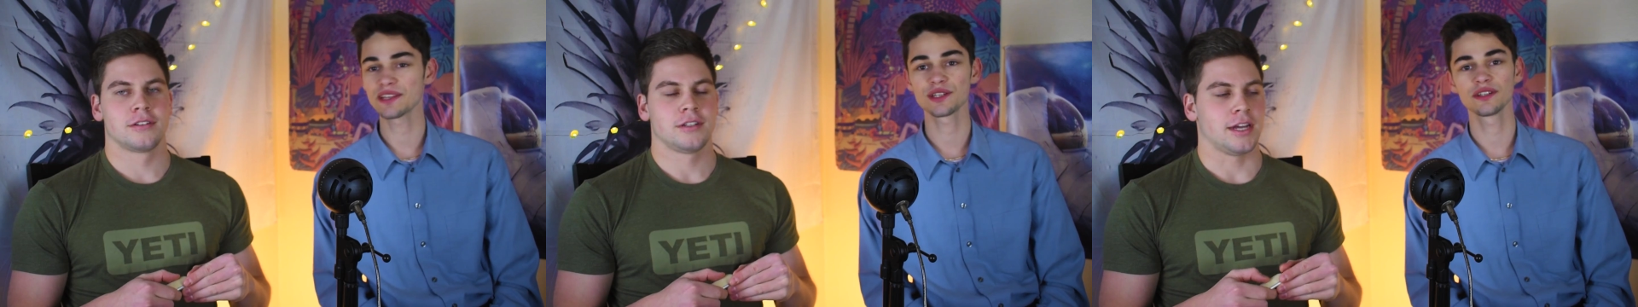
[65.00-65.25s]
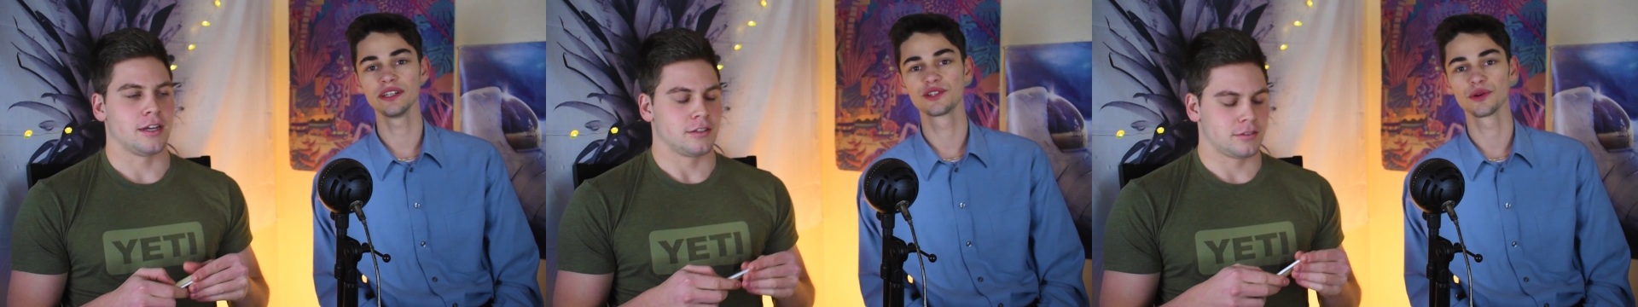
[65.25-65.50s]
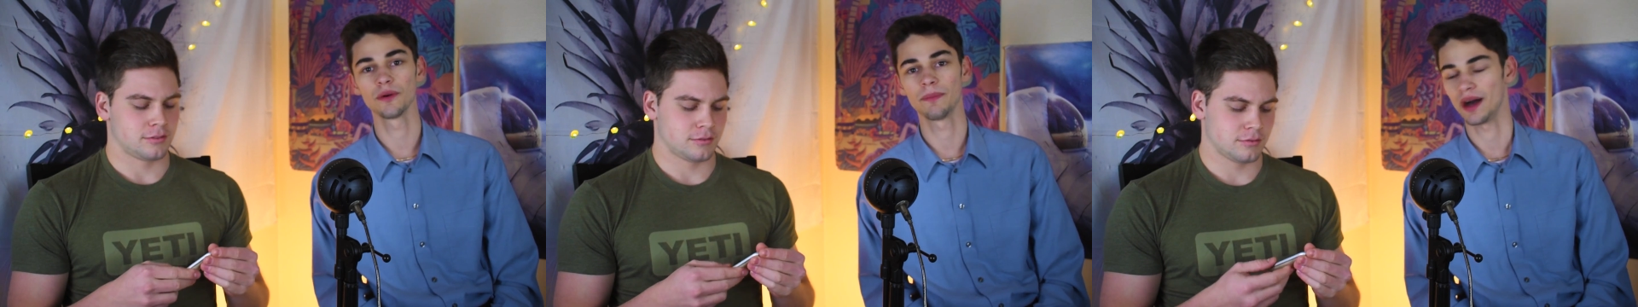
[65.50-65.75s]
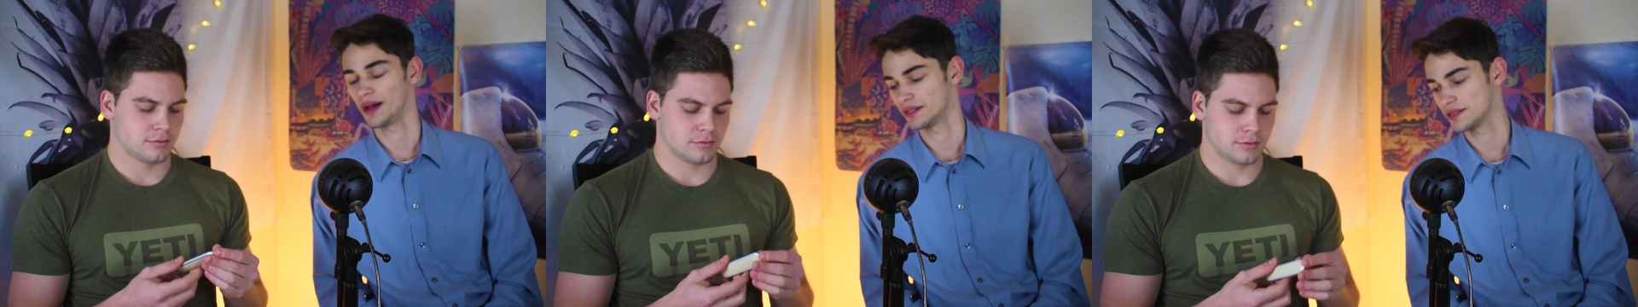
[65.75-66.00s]
Speaker 1: basically Juul
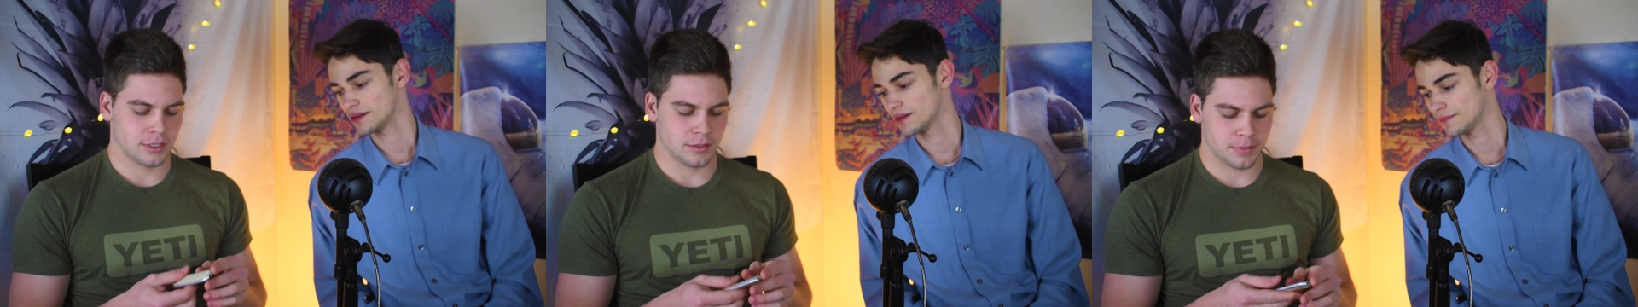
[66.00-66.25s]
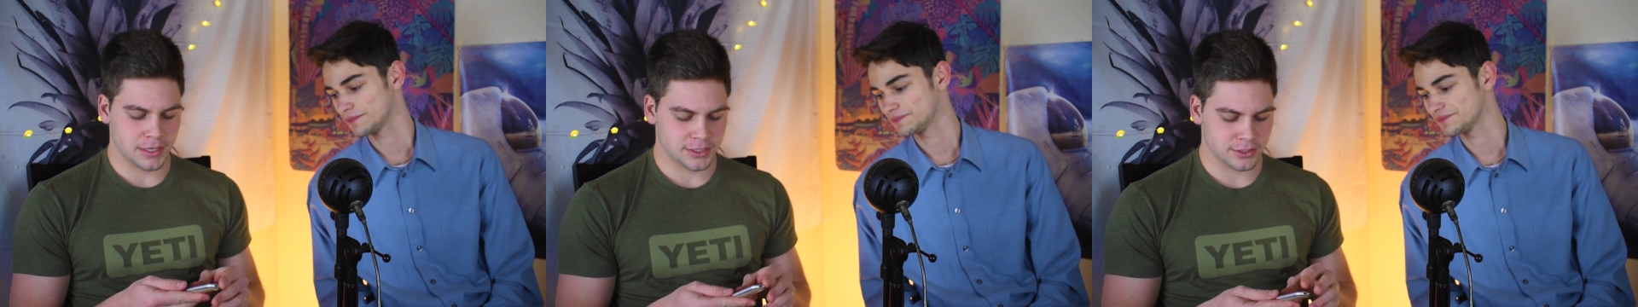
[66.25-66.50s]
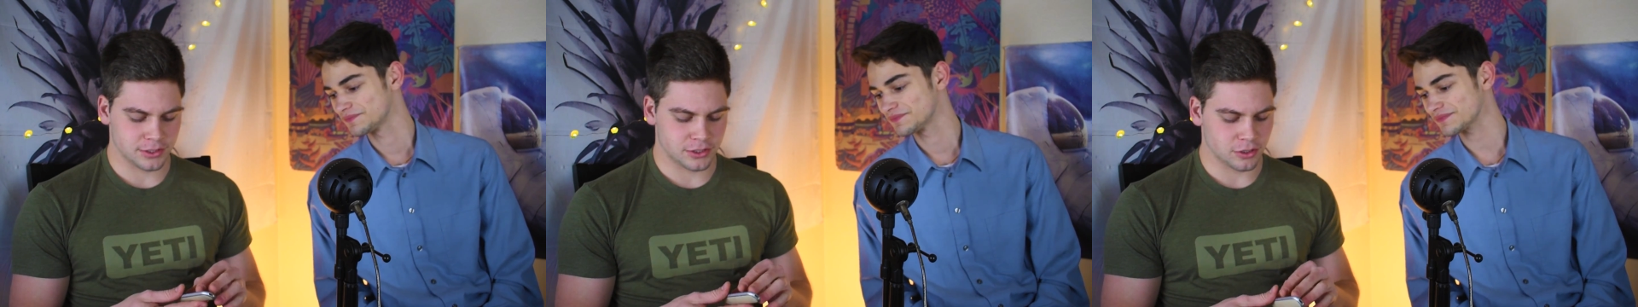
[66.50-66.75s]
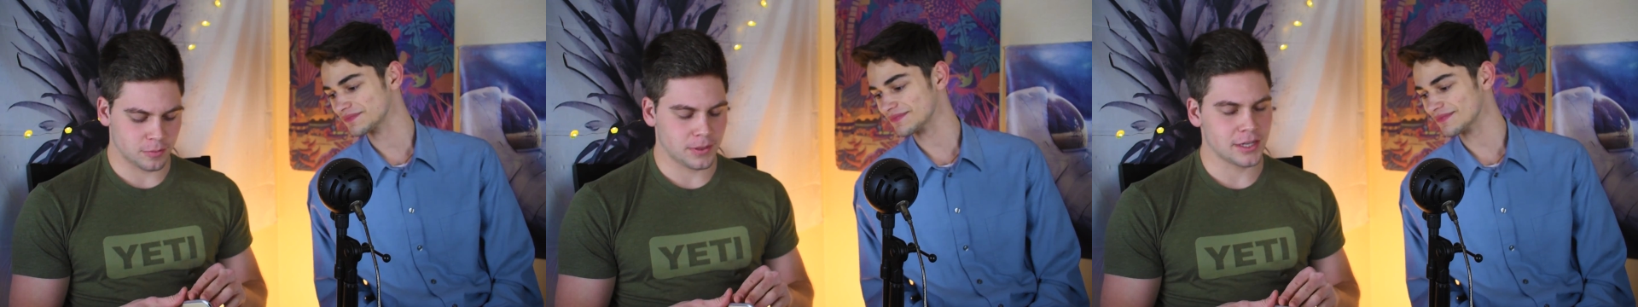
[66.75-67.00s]
pods. They're basically
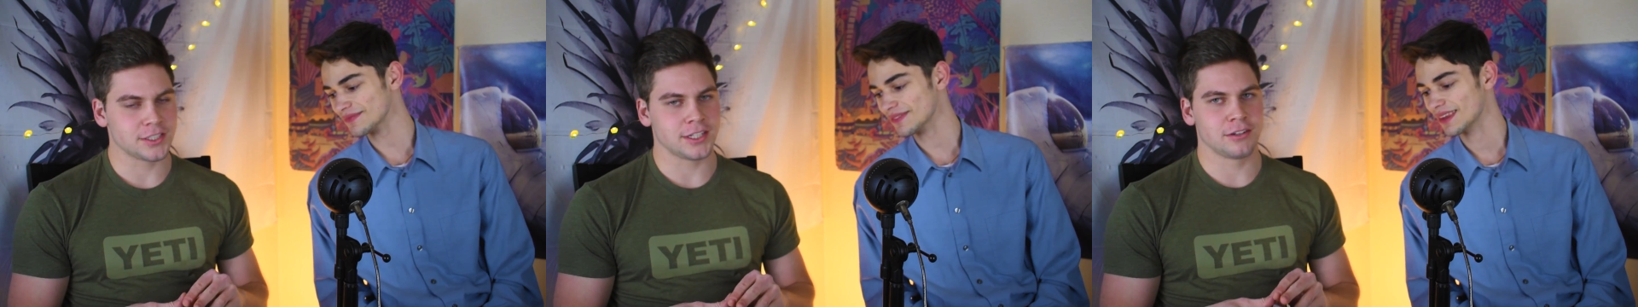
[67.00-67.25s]
Juul pods.